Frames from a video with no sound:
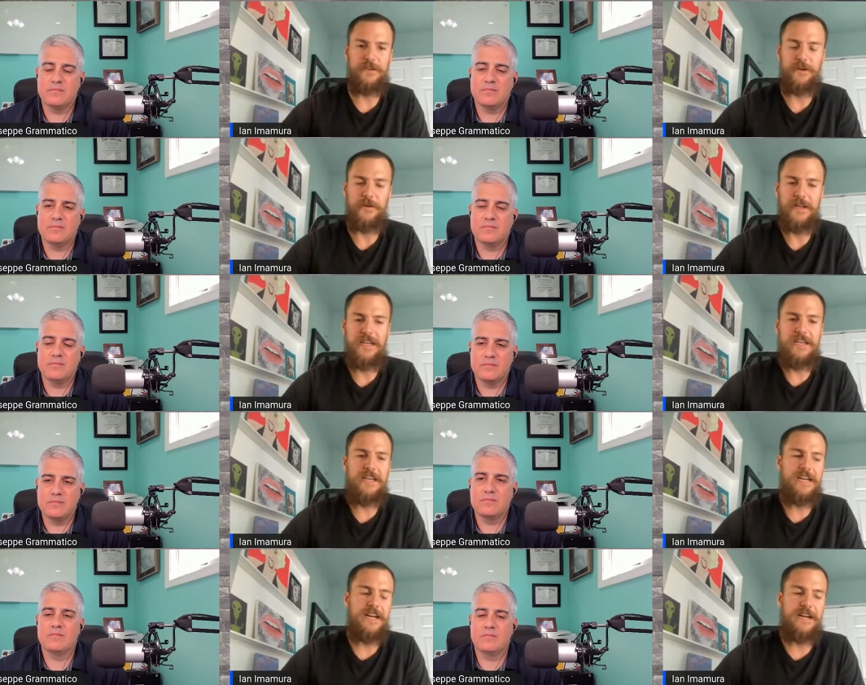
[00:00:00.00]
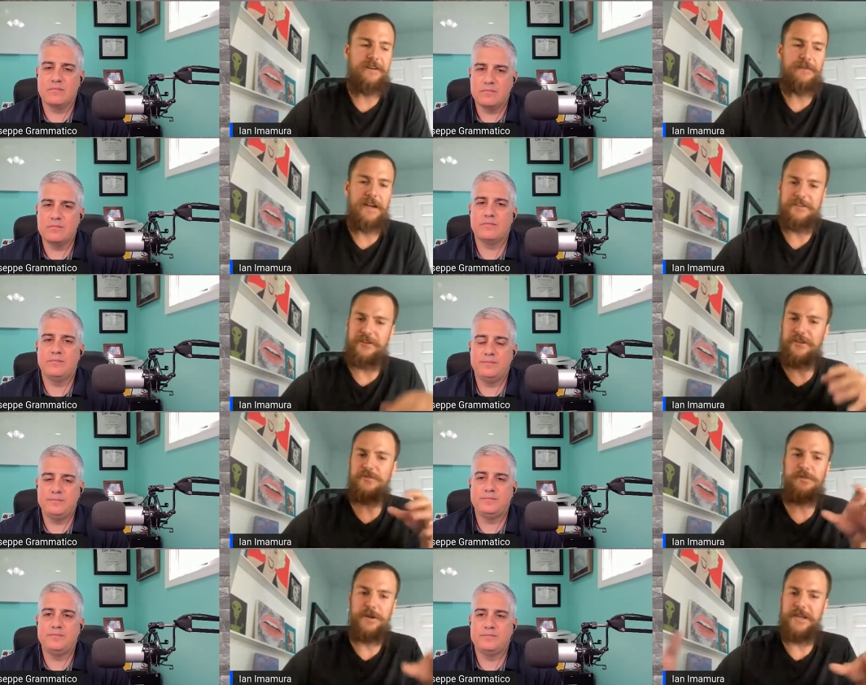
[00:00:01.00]
Speaker 1: So um, I
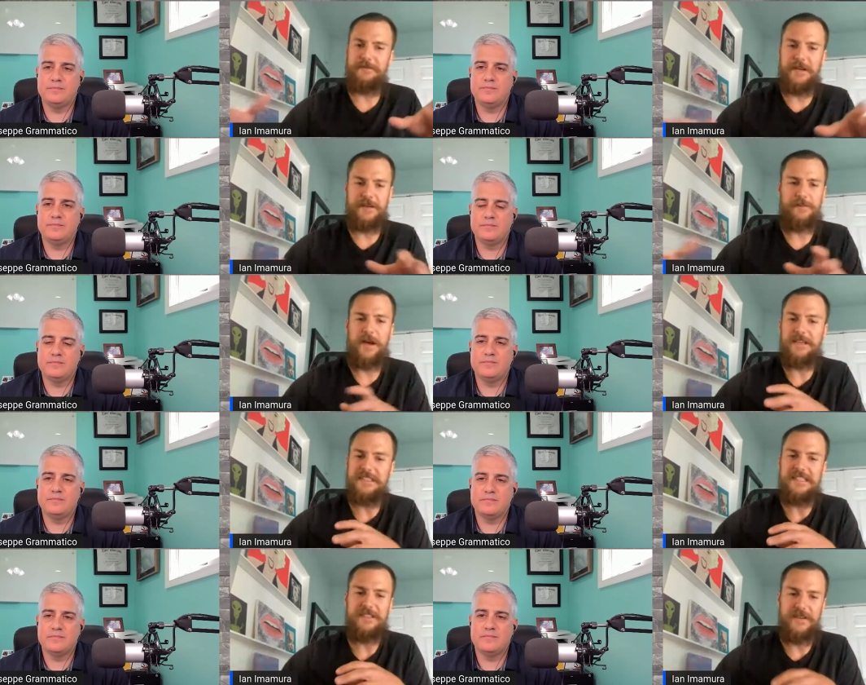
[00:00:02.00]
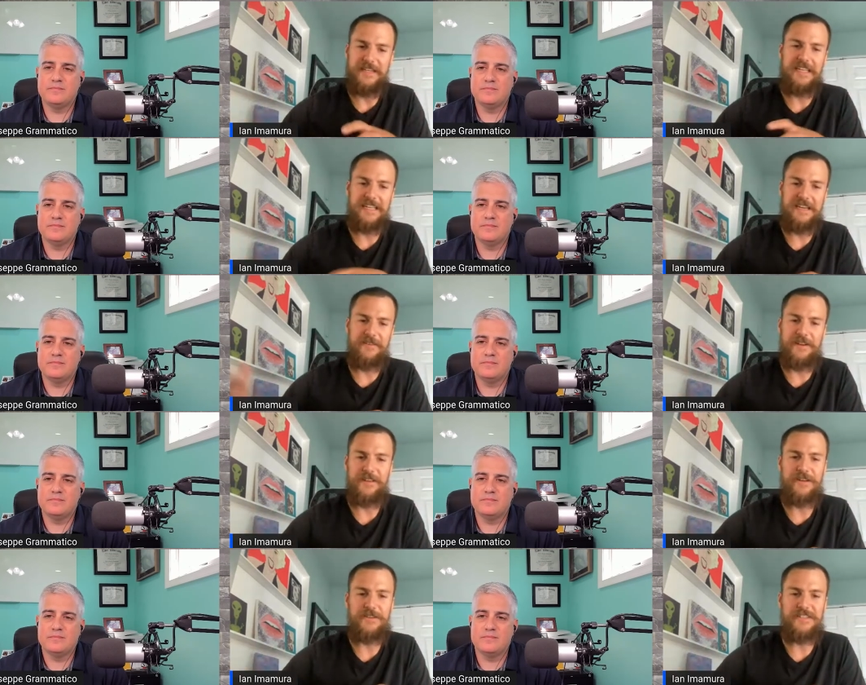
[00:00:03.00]
just put in my deposit so I can get one
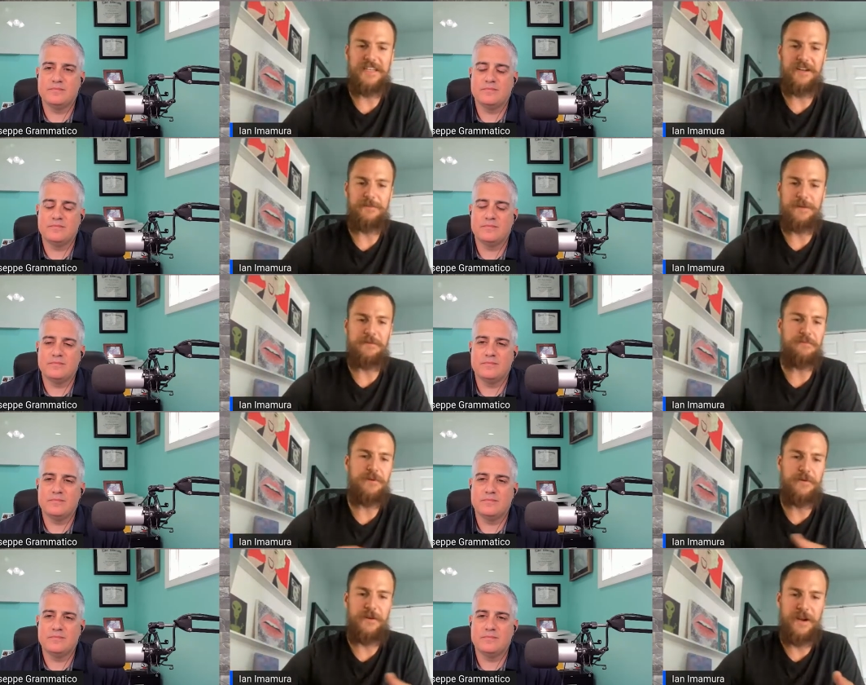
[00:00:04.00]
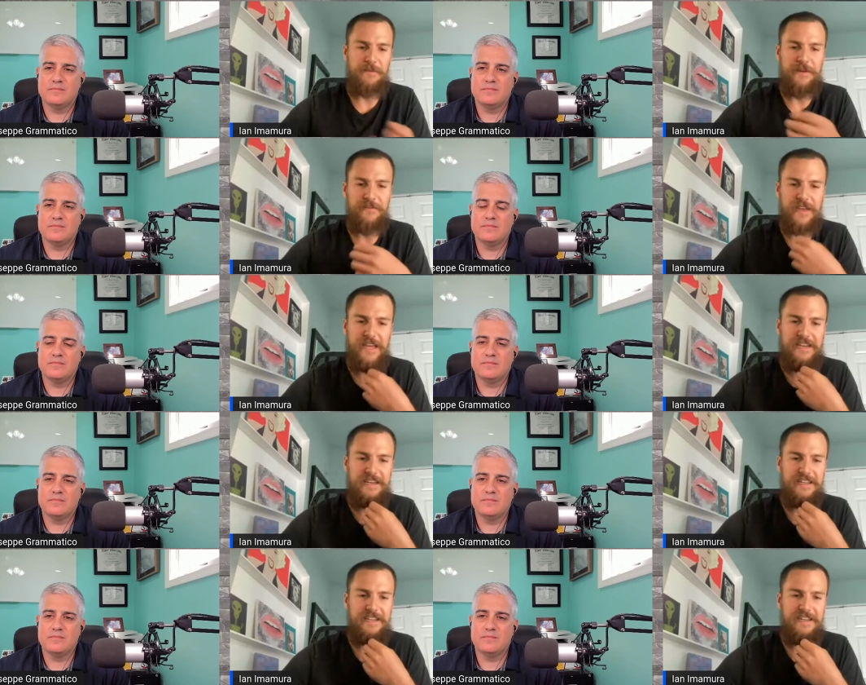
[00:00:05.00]
of those, and I'll be able to put one on my
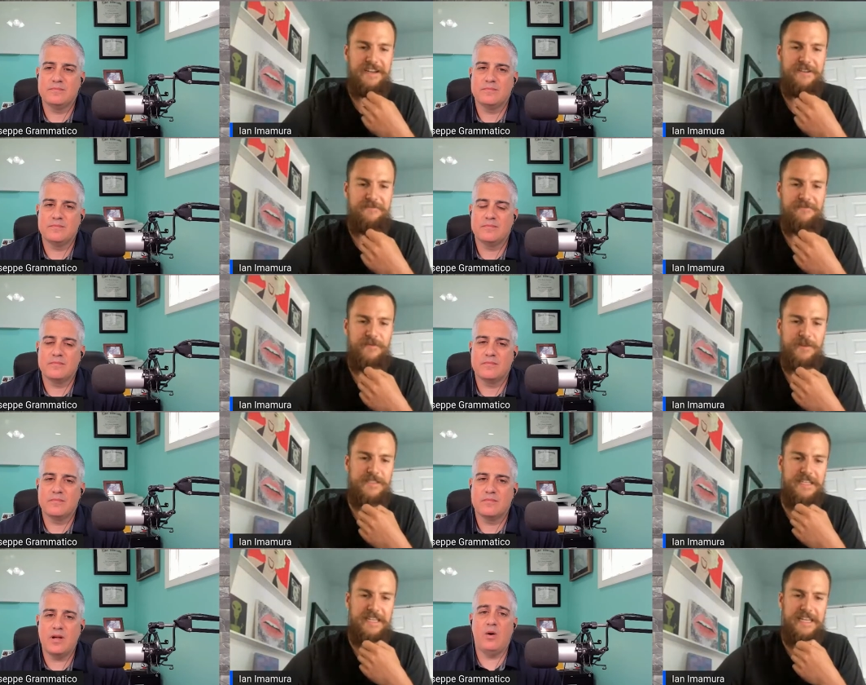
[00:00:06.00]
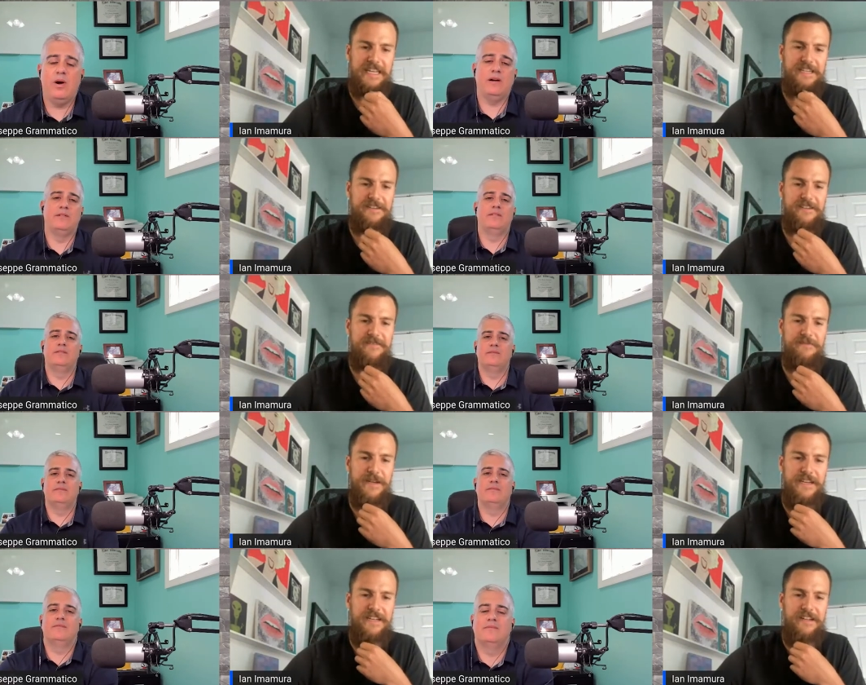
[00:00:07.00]
van um, once I oh, get. Oh wow! It.
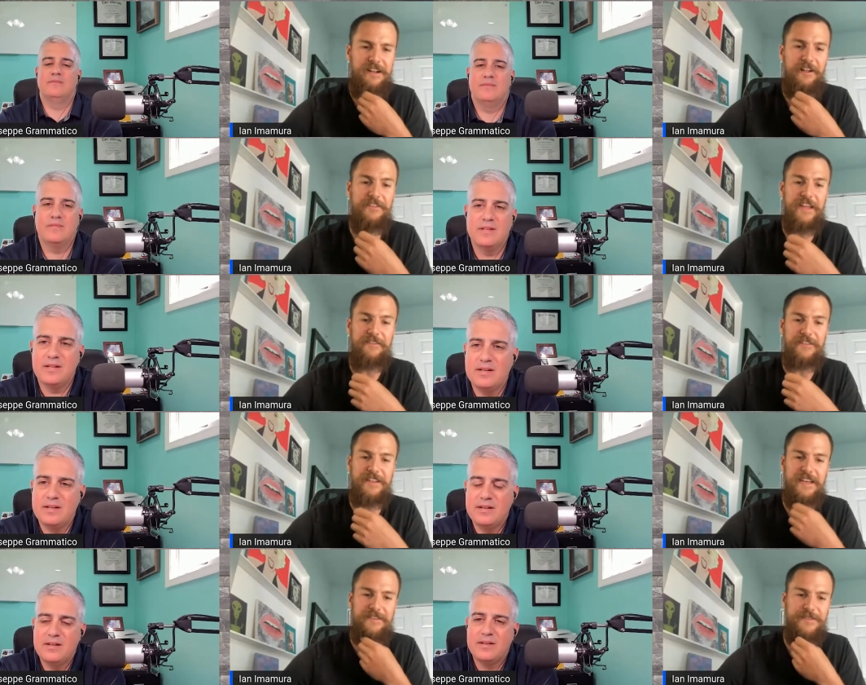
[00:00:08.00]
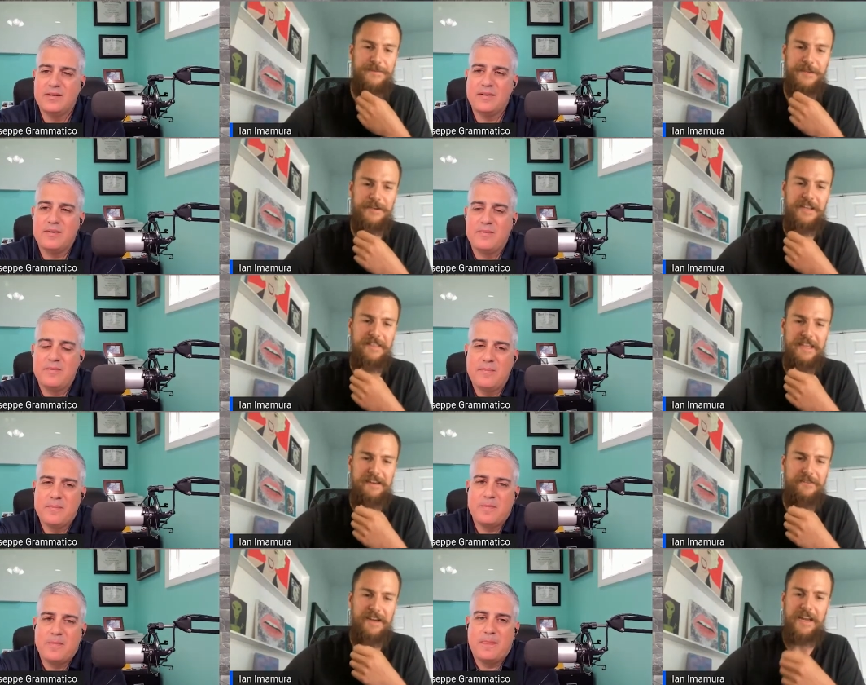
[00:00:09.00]
But I'll, I'll definitely have some internet
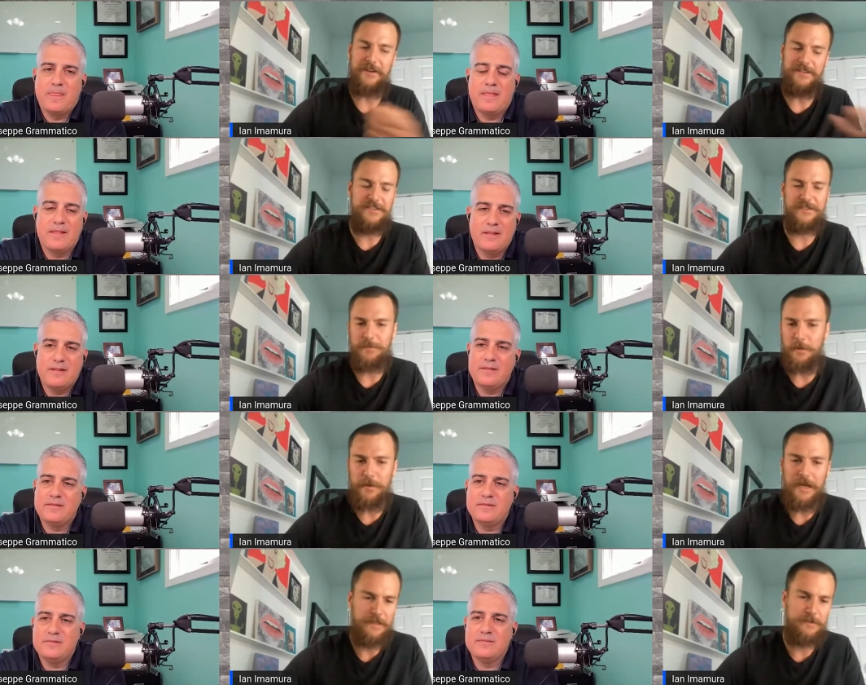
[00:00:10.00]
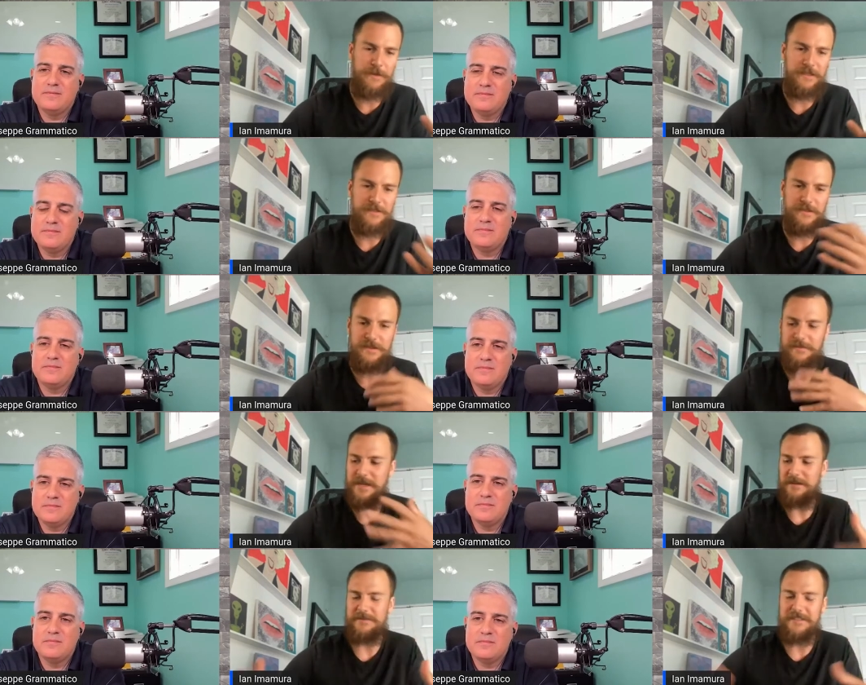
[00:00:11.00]
then. Right now, it's just a mobile hotspot, so
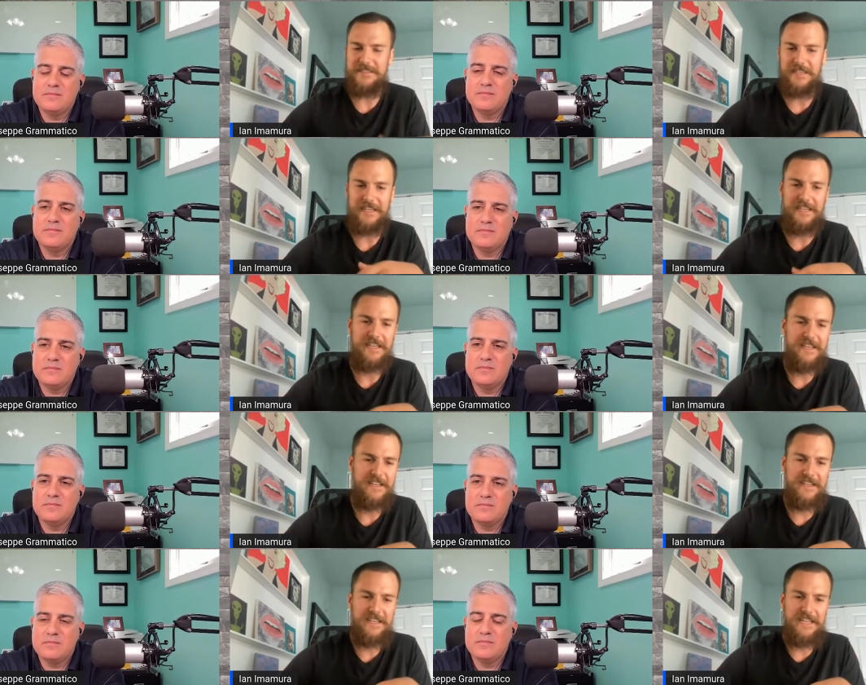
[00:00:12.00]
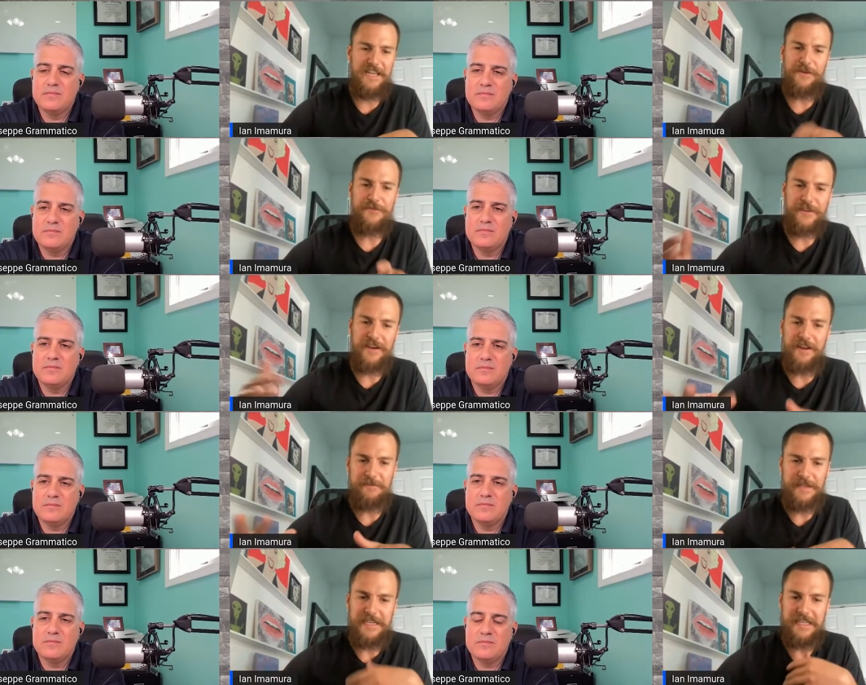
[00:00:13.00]
sometimes it's like iffy
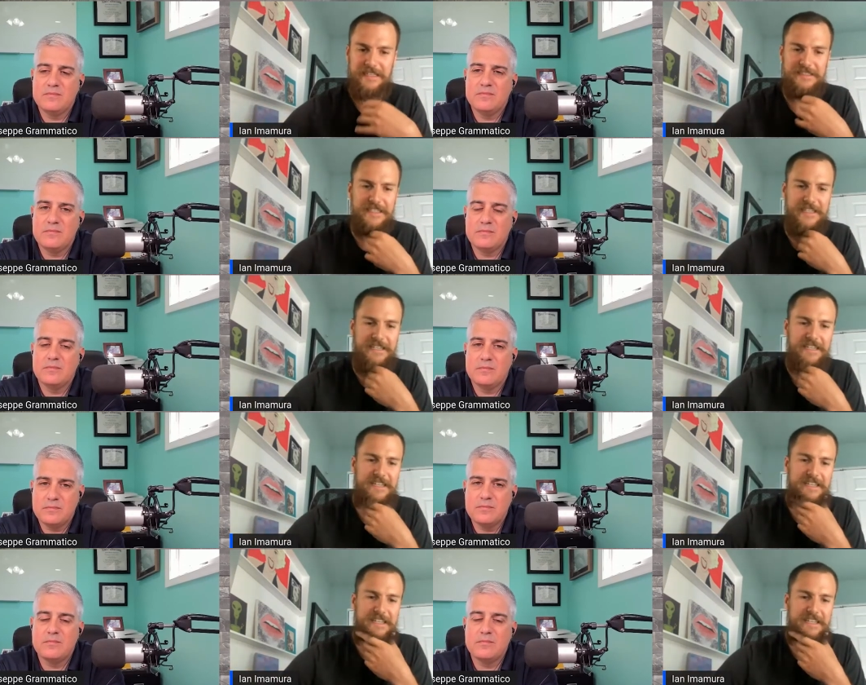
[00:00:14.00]
on meetings and